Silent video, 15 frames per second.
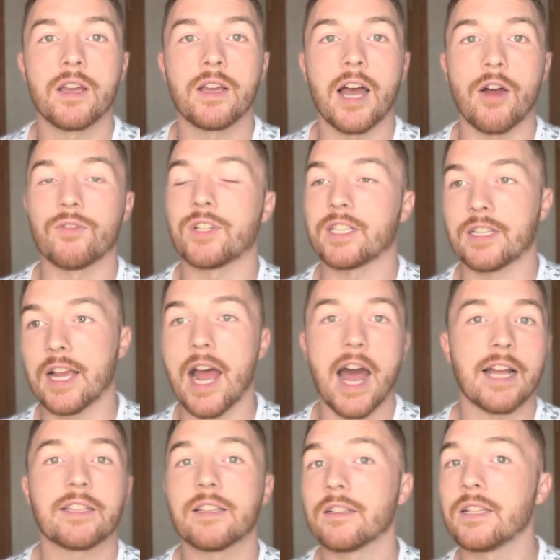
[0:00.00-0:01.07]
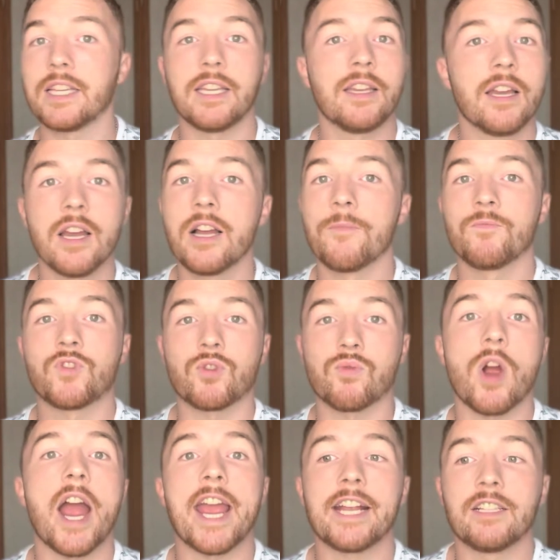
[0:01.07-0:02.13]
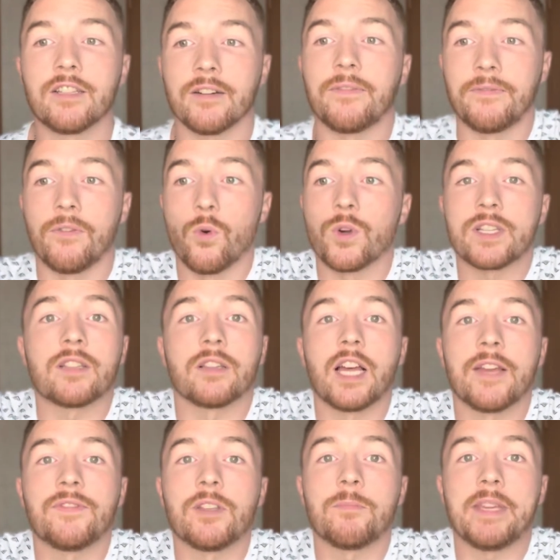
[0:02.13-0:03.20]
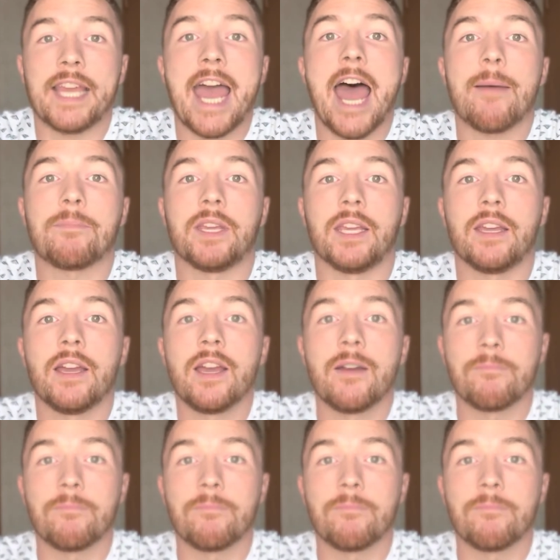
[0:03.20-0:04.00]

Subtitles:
I was just constantly trying to force life to be happy